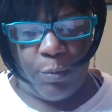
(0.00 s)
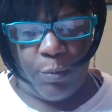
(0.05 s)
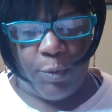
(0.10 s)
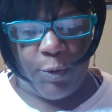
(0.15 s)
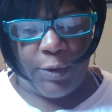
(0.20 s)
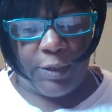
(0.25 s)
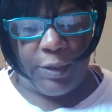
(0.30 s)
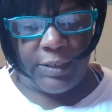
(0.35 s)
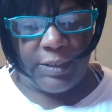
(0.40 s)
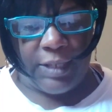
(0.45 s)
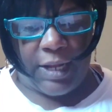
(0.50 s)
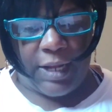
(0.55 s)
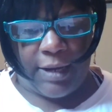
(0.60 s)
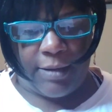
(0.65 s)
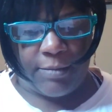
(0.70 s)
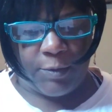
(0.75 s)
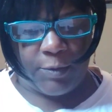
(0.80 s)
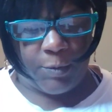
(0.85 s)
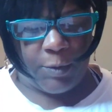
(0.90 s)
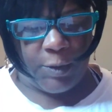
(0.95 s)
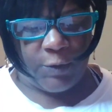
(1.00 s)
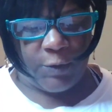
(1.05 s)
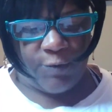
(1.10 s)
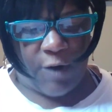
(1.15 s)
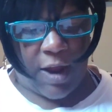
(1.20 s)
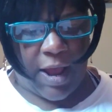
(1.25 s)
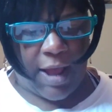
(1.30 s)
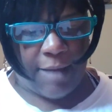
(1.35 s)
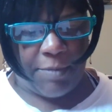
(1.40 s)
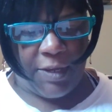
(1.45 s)
boys' names was
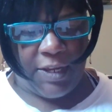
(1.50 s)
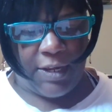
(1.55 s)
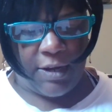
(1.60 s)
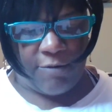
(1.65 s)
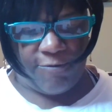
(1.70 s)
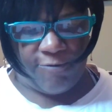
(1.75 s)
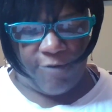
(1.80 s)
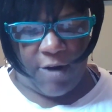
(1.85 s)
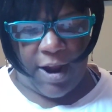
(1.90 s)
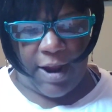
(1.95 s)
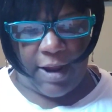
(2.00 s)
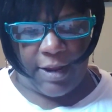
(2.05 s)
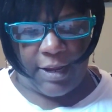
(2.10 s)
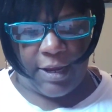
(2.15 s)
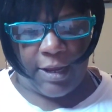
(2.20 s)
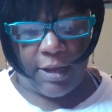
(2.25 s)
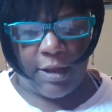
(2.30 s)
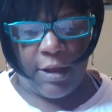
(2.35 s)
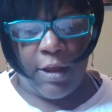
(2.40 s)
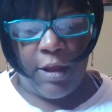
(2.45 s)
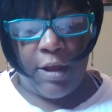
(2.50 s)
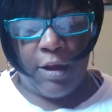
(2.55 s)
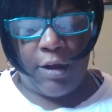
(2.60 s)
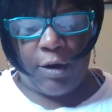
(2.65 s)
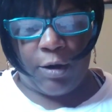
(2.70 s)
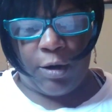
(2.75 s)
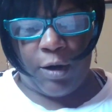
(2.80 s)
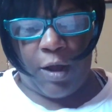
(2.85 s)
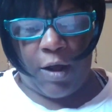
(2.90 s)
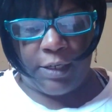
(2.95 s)
Robbie and Ryan.
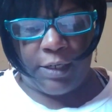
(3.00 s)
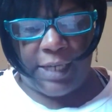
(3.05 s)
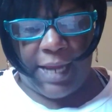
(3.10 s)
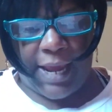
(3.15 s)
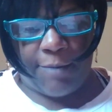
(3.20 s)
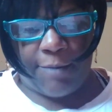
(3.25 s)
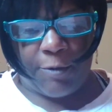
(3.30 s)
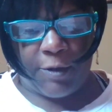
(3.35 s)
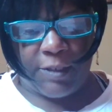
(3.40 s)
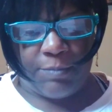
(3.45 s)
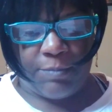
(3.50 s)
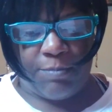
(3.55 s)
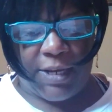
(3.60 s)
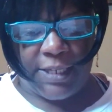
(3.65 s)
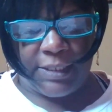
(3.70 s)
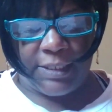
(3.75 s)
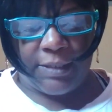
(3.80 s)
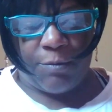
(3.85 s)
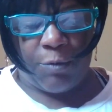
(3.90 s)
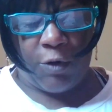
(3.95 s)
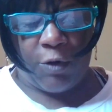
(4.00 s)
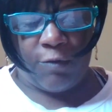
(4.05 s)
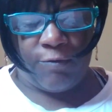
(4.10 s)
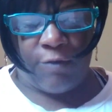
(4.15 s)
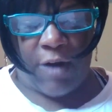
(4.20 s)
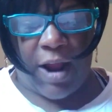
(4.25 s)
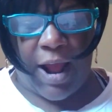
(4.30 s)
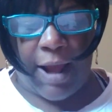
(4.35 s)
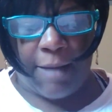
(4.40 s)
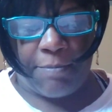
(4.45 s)
Claudette was messing with
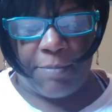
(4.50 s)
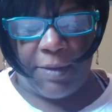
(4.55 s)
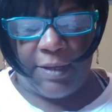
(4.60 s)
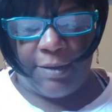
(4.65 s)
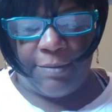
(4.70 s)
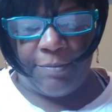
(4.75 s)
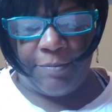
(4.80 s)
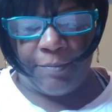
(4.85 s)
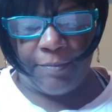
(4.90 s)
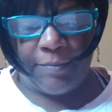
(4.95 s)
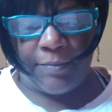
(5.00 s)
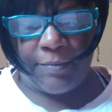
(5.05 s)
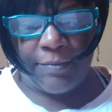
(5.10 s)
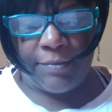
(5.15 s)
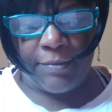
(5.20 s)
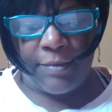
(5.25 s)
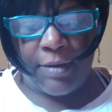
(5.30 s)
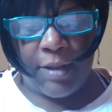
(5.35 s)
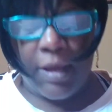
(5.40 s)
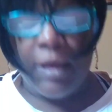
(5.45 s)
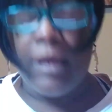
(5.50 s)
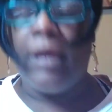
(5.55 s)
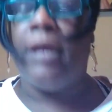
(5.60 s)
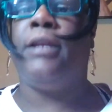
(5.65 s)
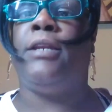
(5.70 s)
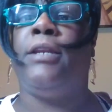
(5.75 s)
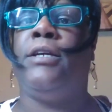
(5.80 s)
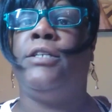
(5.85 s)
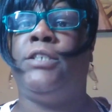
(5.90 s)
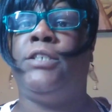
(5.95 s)
Robbie,
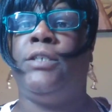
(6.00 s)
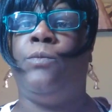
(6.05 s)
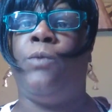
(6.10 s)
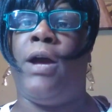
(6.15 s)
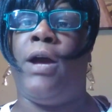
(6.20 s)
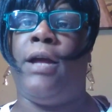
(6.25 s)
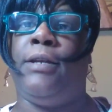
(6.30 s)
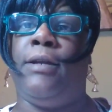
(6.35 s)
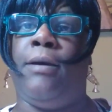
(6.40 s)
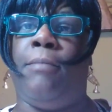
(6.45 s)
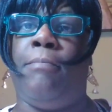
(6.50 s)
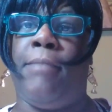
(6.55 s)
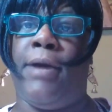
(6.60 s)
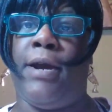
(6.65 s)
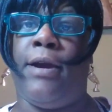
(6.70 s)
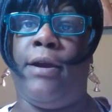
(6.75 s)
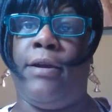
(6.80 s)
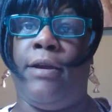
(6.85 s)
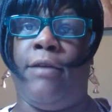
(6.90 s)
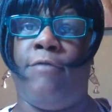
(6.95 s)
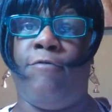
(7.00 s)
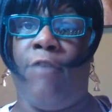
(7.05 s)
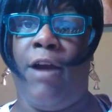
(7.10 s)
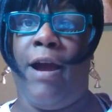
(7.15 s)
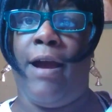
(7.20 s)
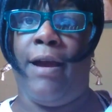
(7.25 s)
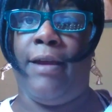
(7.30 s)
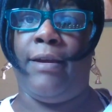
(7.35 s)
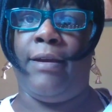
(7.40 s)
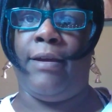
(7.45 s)
and then she wound up marrying
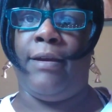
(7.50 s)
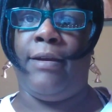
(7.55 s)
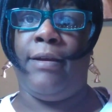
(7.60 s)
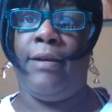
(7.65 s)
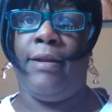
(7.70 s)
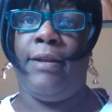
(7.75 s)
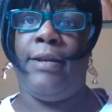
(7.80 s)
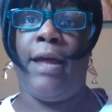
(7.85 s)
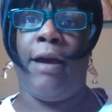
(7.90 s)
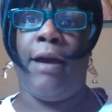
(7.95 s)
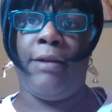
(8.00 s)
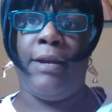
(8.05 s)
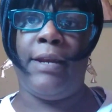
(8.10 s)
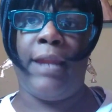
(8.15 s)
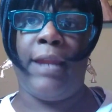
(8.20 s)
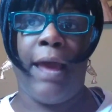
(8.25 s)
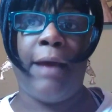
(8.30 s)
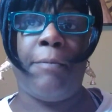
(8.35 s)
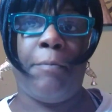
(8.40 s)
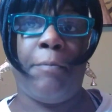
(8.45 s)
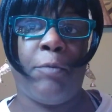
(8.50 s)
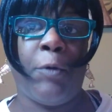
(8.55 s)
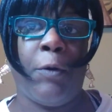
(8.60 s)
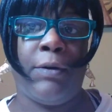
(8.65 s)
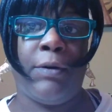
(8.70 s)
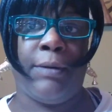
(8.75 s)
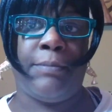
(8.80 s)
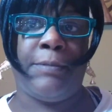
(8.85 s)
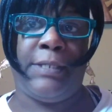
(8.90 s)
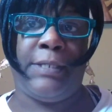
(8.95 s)
Ryan. Now, that
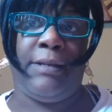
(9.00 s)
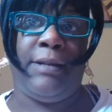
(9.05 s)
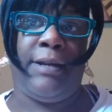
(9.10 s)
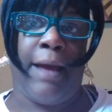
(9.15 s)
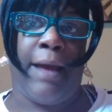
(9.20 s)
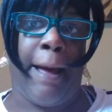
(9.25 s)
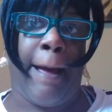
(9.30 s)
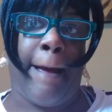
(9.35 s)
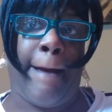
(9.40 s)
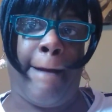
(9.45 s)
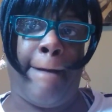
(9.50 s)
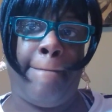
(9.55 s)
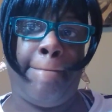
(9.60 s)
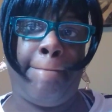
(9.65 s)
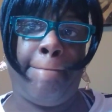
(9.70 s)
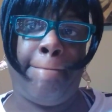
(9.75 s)
broke up City High.